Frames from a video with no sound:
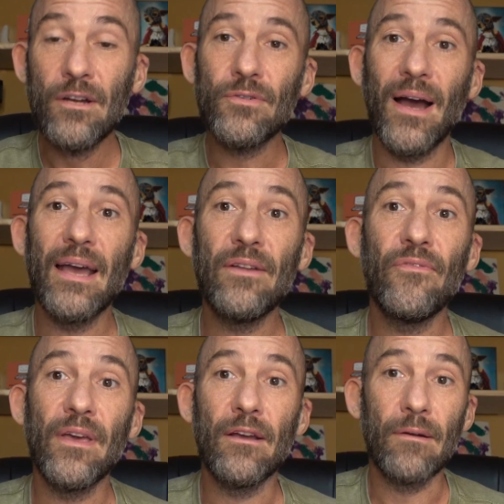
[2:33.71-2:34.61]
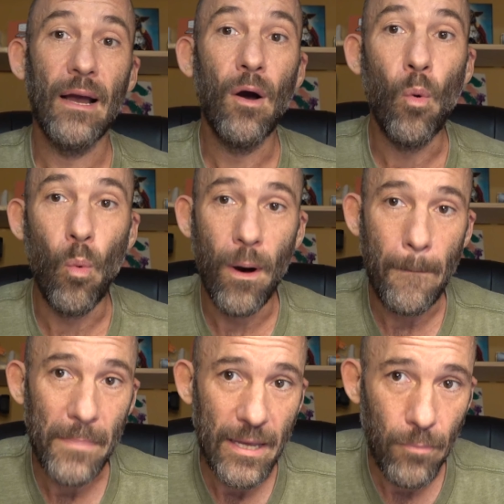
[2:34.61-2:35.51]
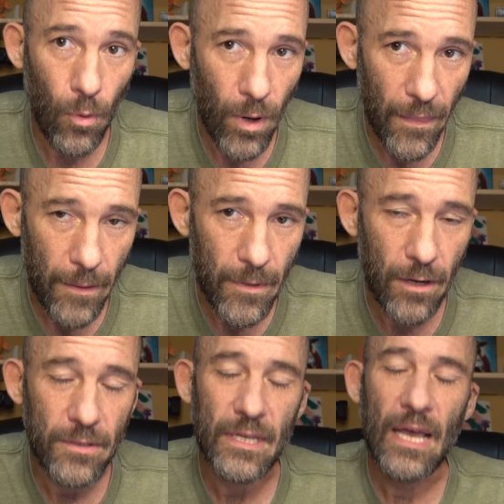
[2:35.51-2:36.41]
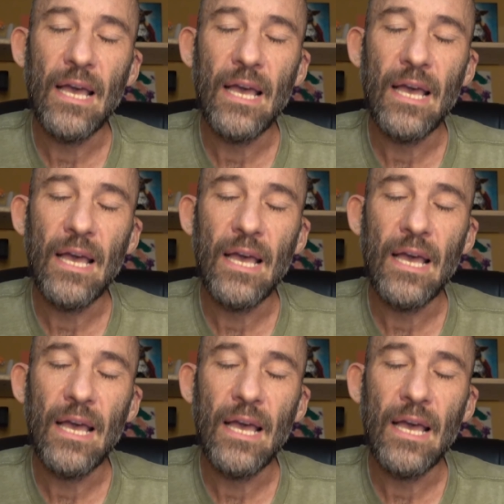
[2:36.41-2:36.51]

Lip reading: trying to figure out what people want the most.